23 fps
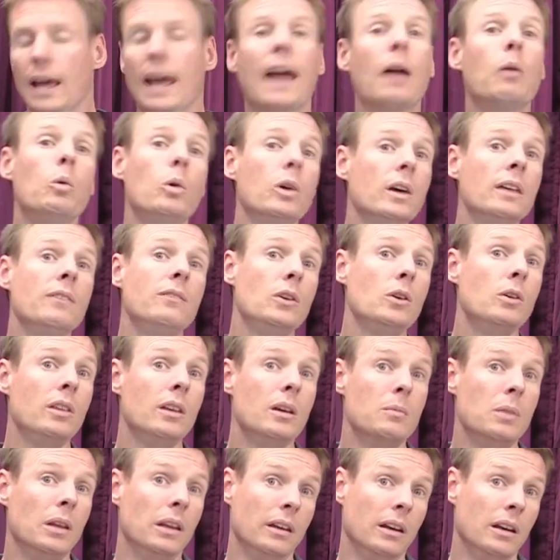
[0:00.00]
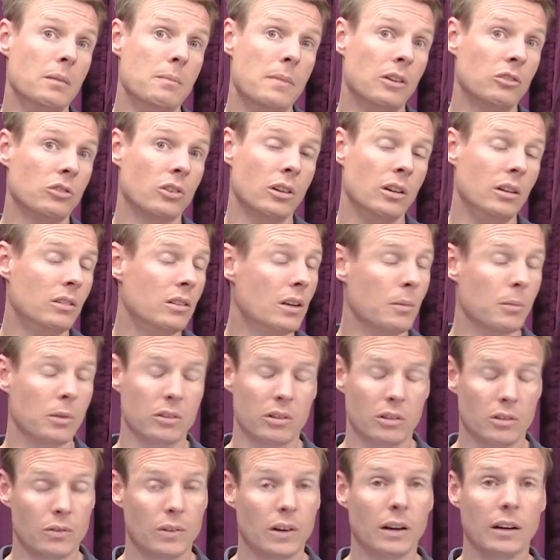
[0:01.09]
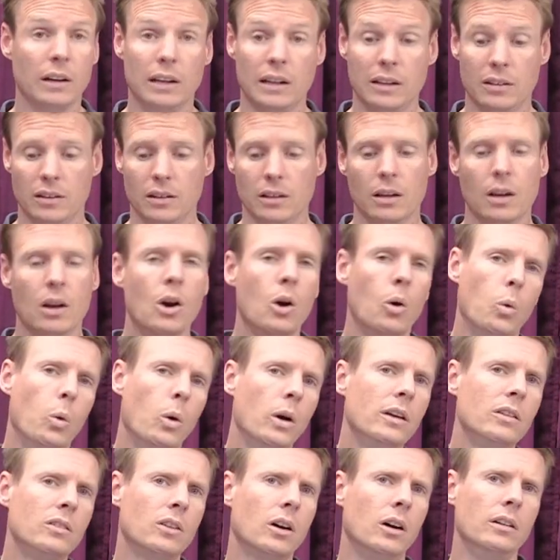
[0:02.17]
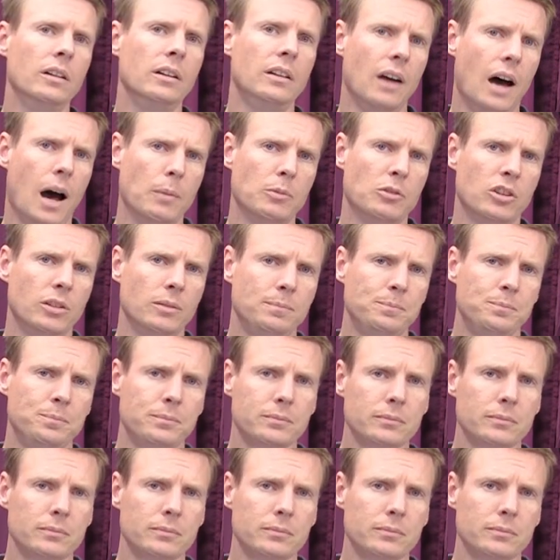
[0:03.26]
And we'll give you the ability to measure these numbers. It's very easy. One is called adoption.